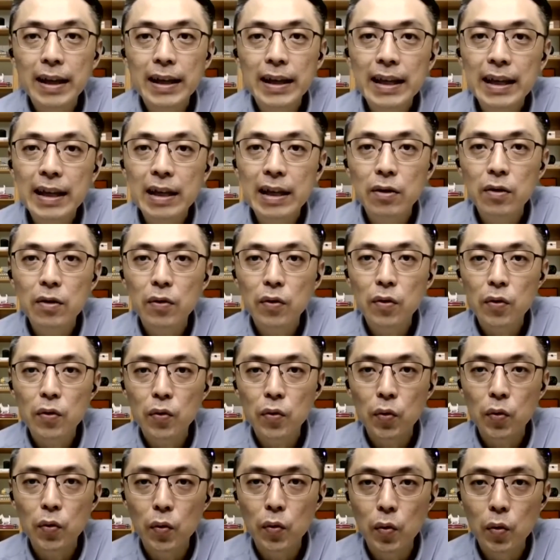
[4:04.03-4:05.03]
yield
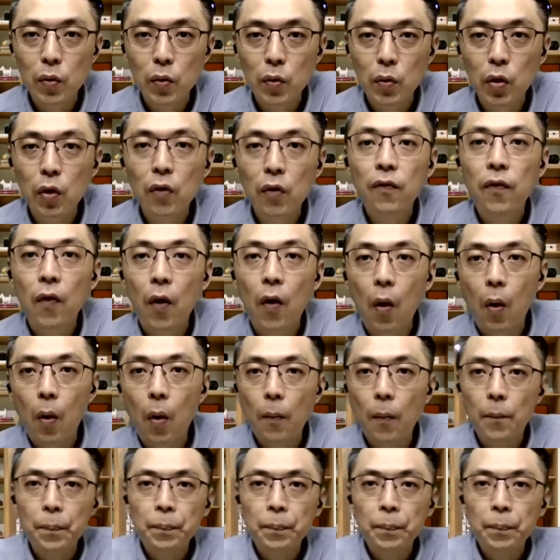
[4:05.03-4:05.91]
to look for?